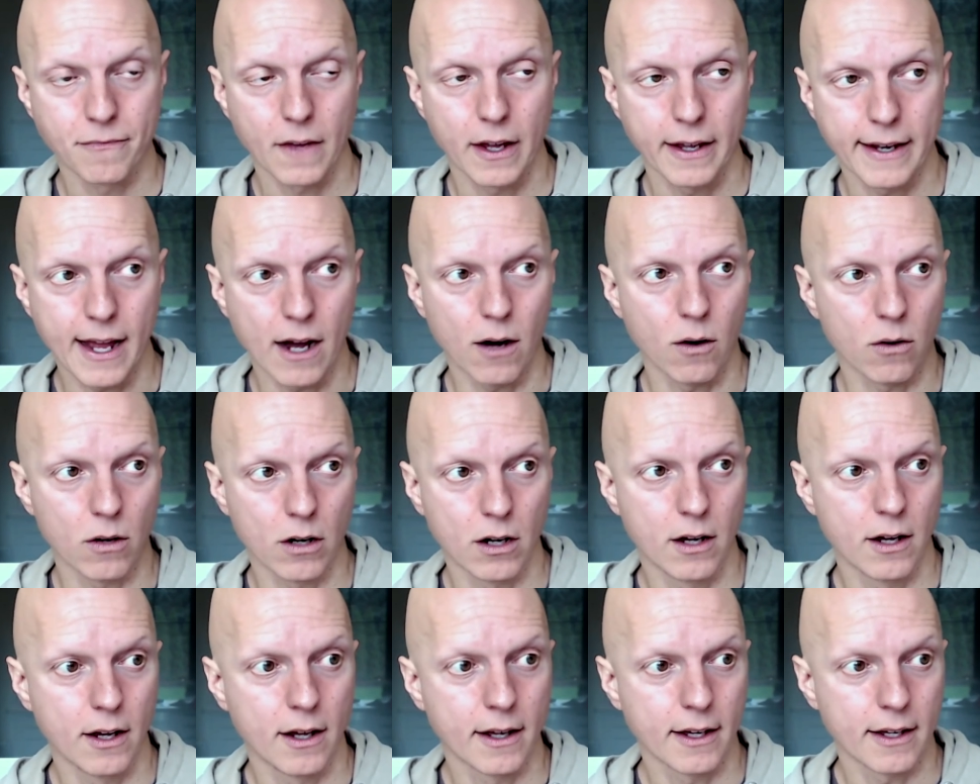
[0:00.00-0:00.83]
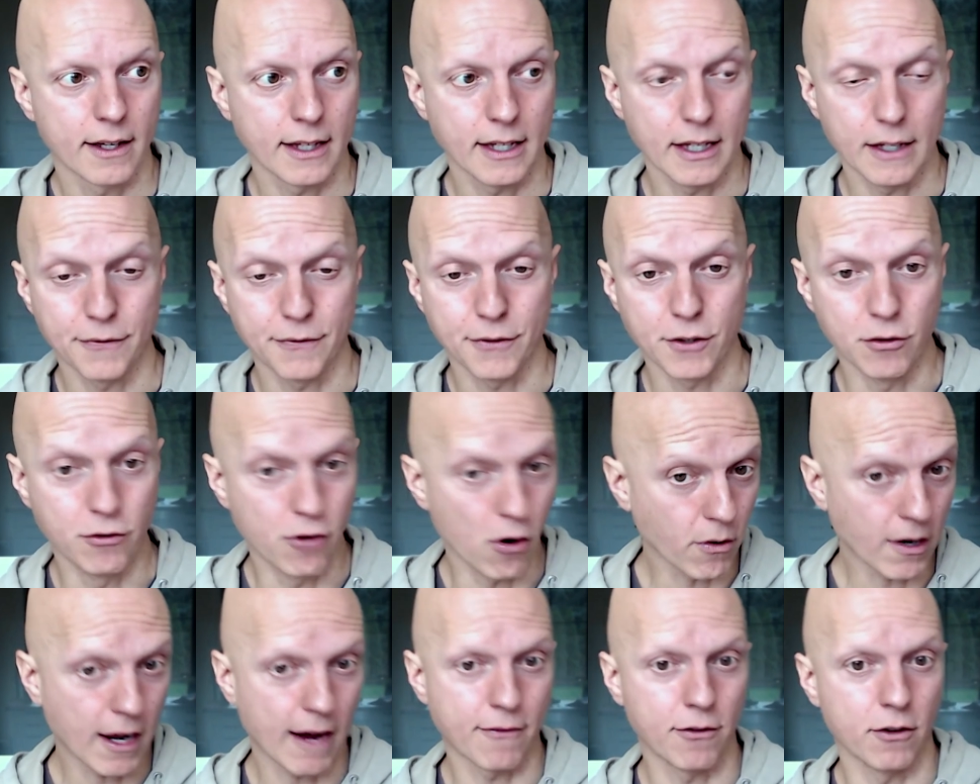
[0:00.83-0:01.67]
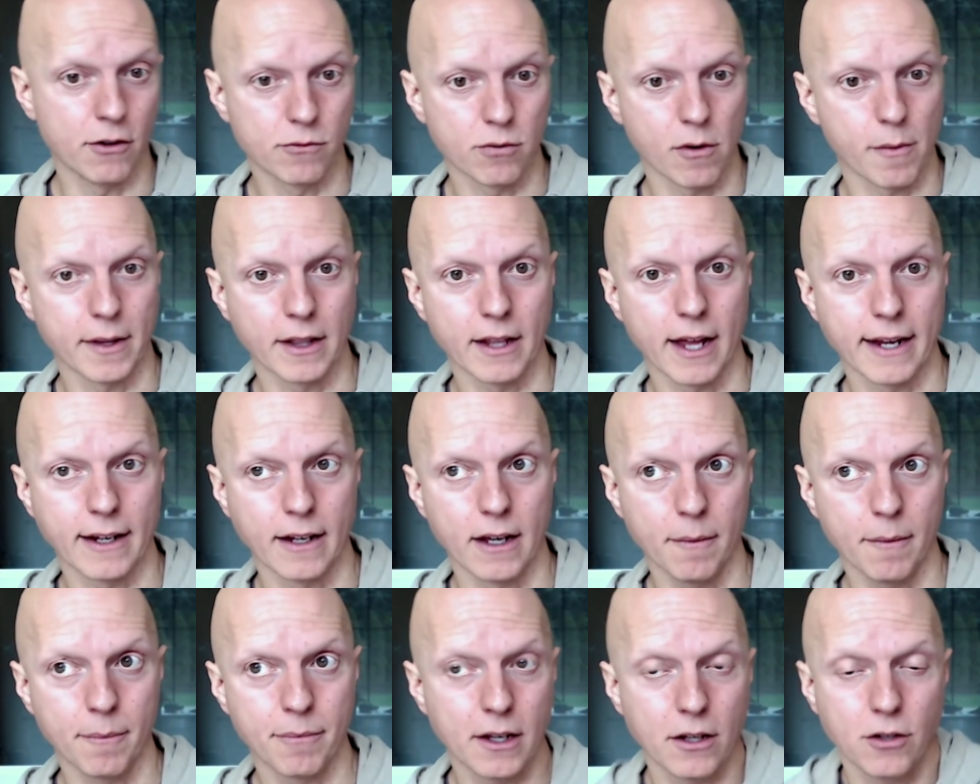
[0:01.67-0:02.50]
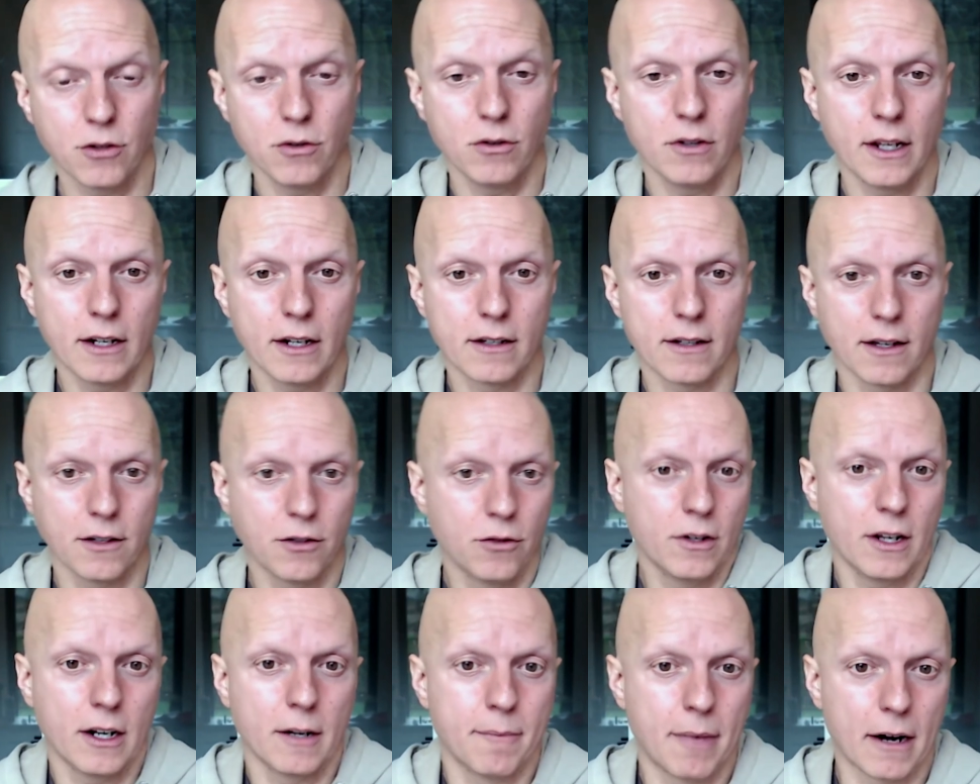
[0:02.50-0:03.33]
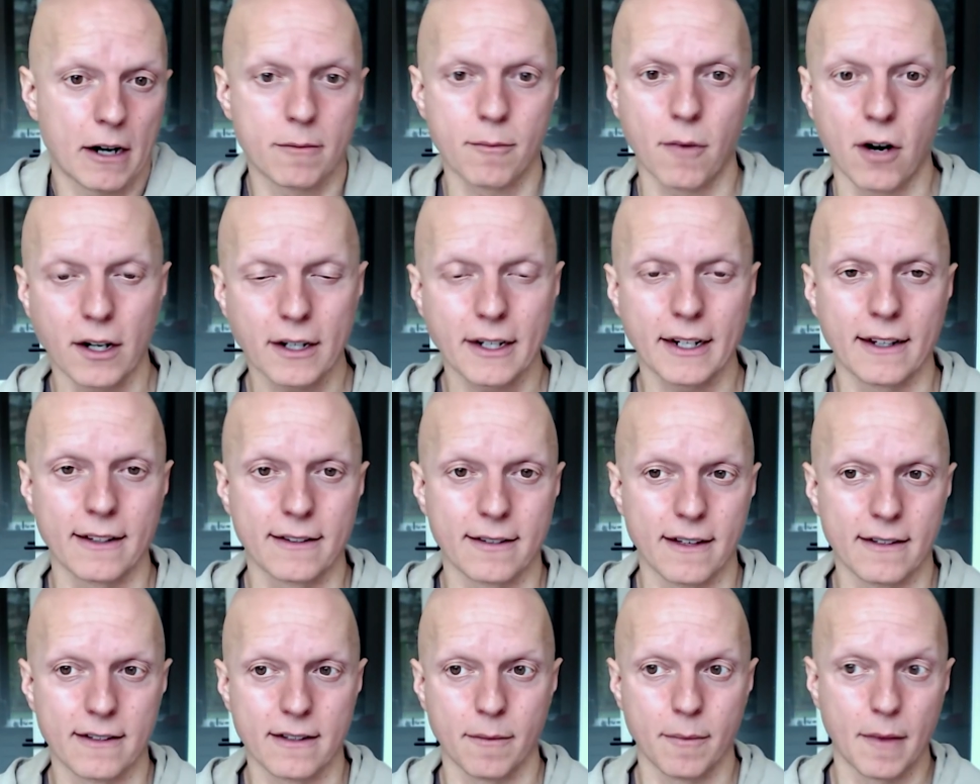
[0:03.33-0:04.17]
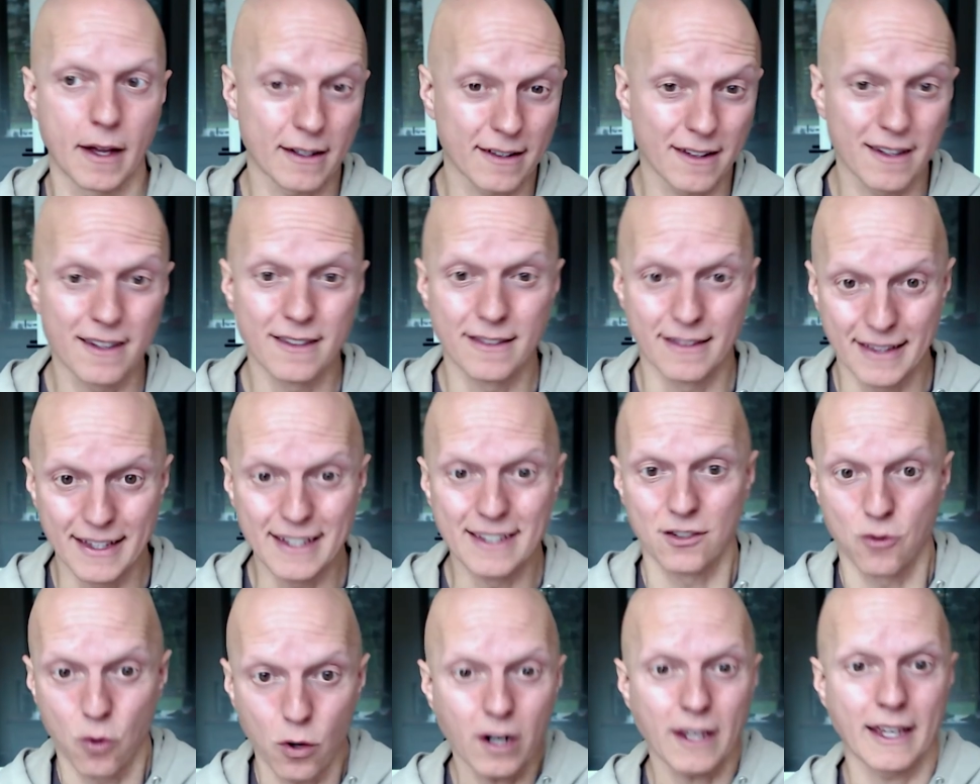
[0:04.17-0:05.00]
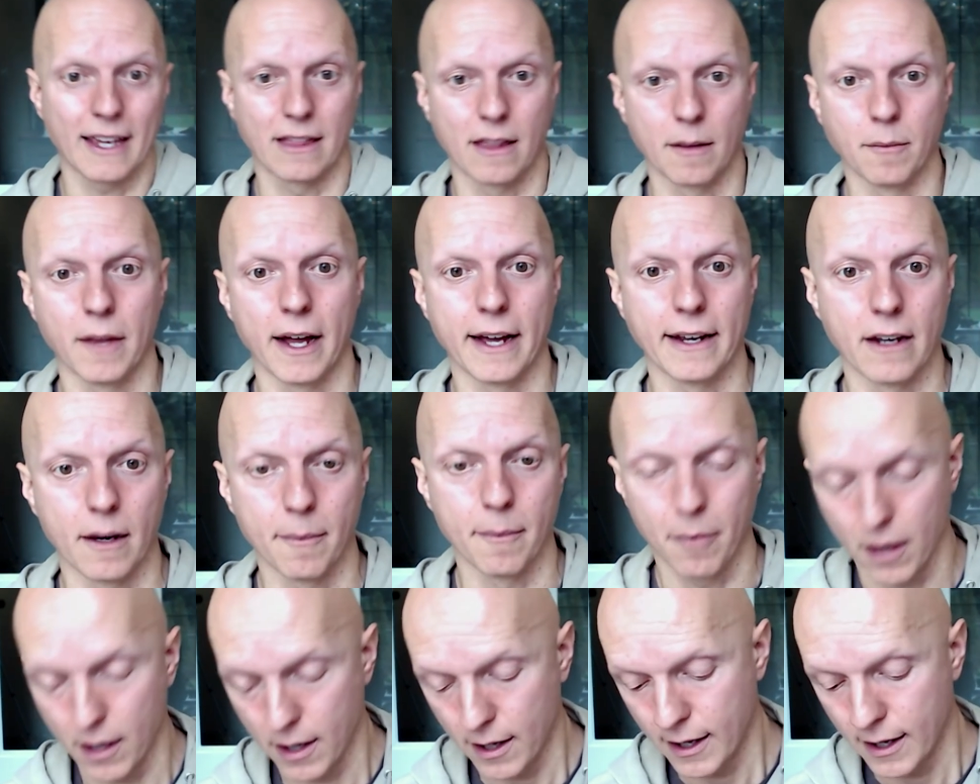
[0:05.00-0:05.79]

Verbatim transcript: Now, if you don't have those women lined up, then you need a, you need a better marketing system that is going to get them lined up.